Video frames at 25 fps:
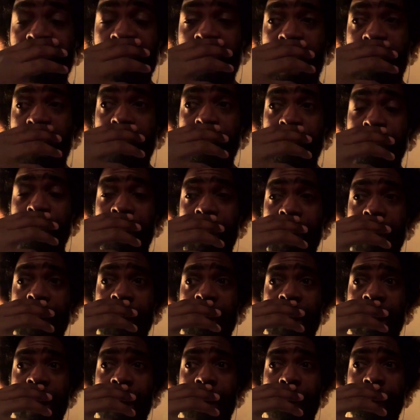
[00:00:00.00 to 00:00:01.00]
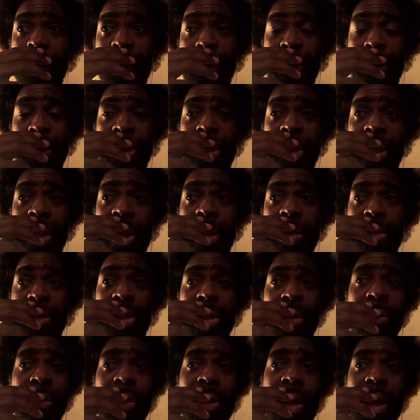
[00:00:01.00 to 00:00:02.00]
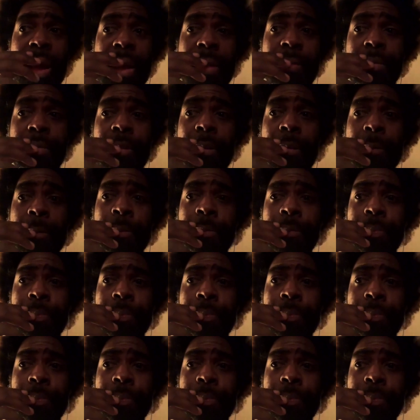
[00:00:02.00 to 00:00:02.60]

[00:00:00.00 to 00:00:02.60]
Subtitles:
and music, and sometimes